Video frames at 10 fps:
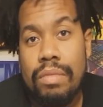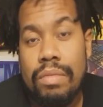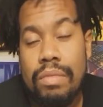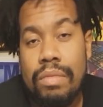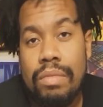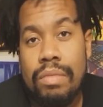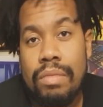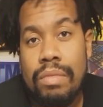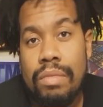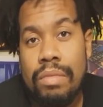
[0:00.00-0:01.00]

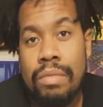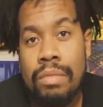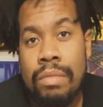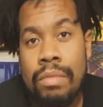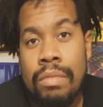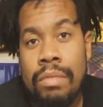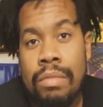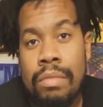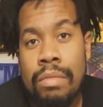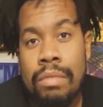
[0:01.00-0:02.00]

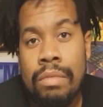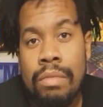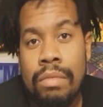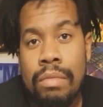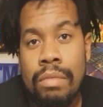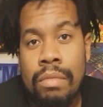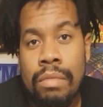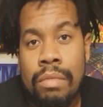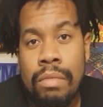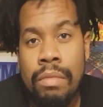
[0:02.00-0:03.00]

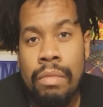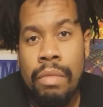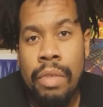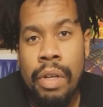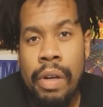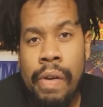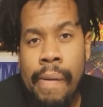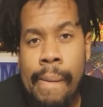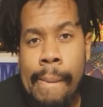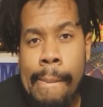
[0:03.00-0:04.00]
The person shown says nothing.